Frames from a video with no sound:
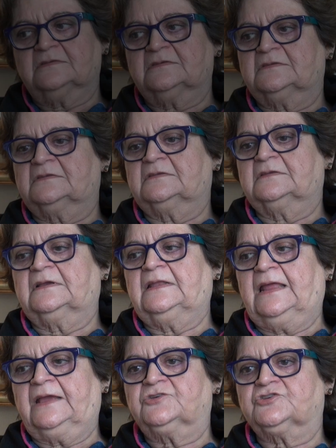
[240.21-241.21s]
this
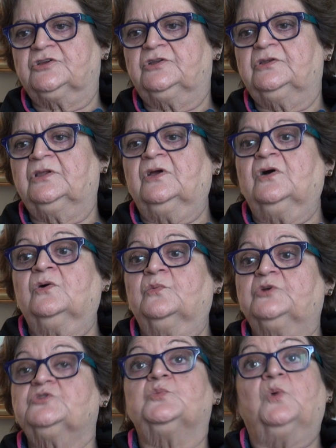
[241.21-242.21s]
connection,
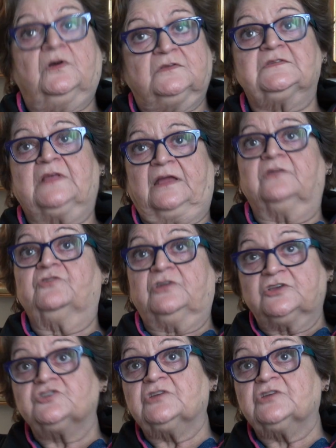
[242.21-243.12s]
which was there